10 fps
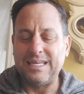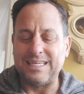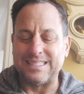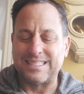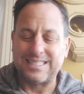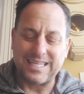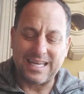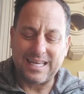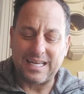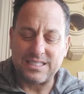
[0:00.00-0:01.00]
is
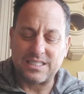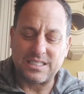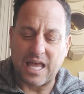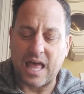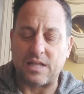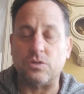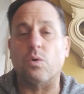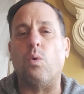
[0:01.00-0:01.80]
sinking sand,